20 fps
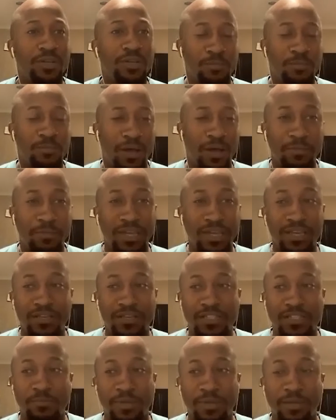It's about me
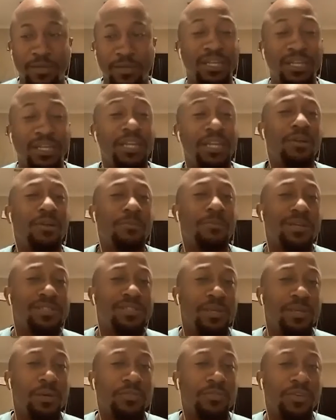just being believing in
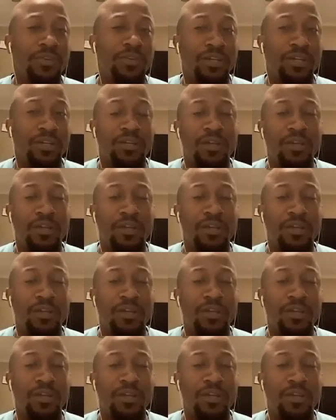myself and